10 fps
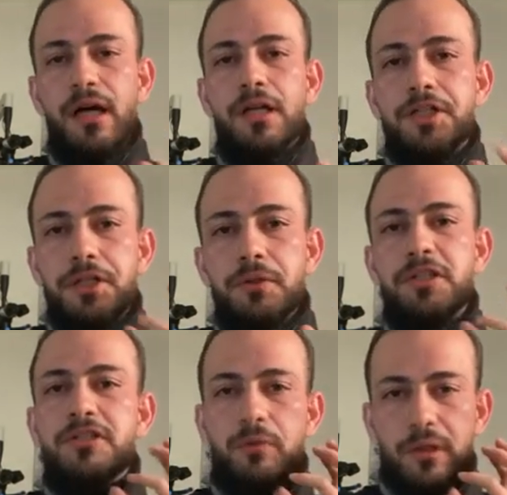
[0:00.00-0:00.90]
huge
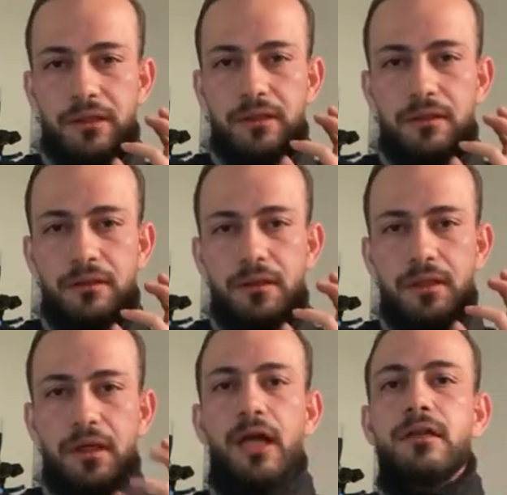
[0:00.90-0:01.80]
swelling,
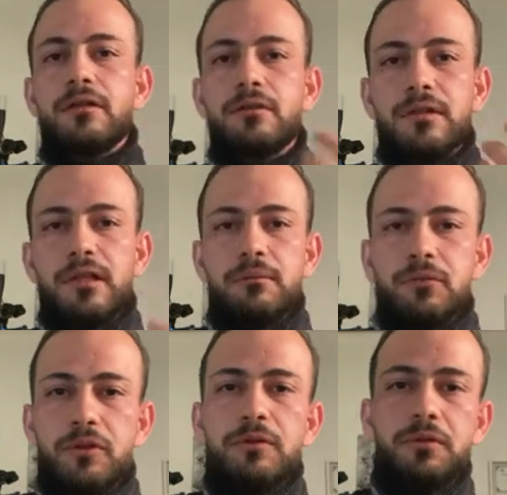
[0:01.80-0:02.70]
and it will come
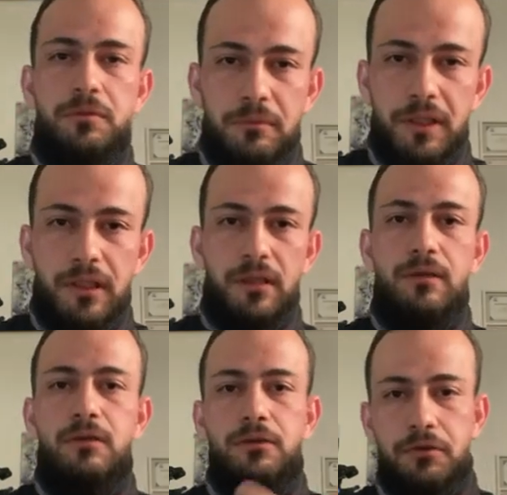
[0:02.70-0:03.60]
to me
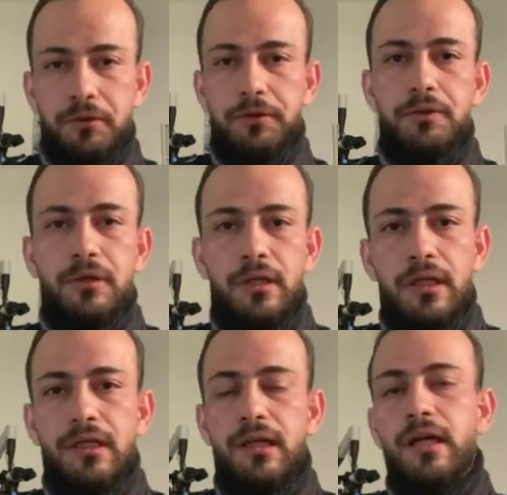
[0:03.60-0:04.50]
or to you
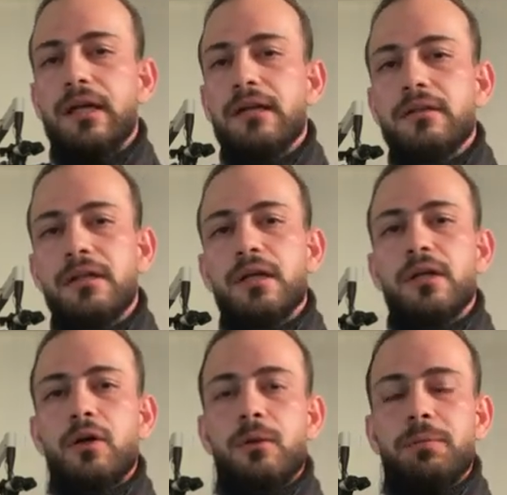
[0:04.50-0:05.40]
and
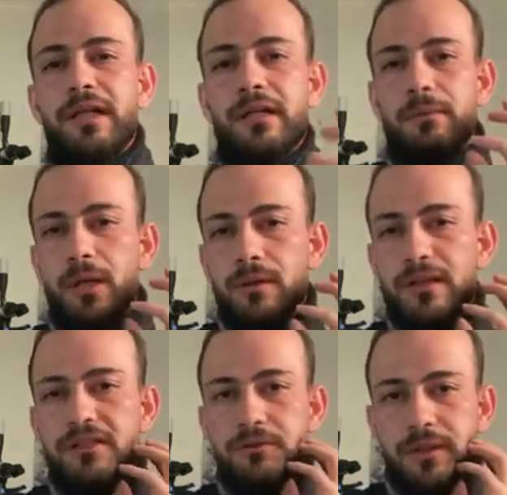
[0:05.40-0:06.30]
complain about the
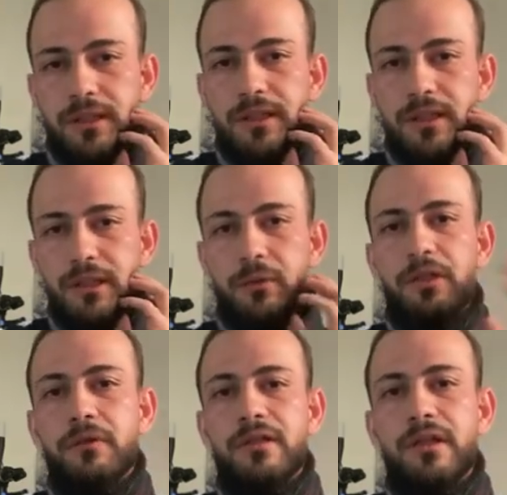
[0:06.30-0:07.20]
swelling. When
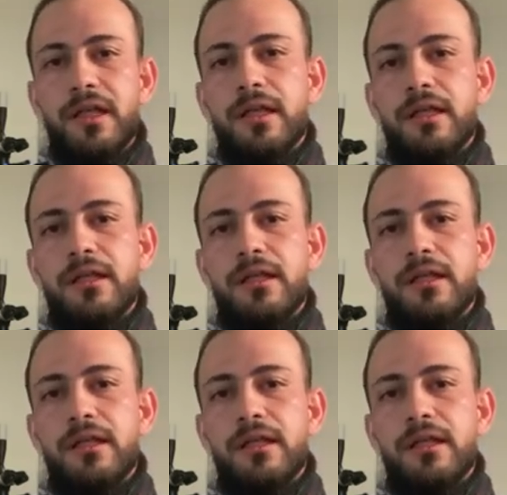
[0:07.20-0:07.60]
you take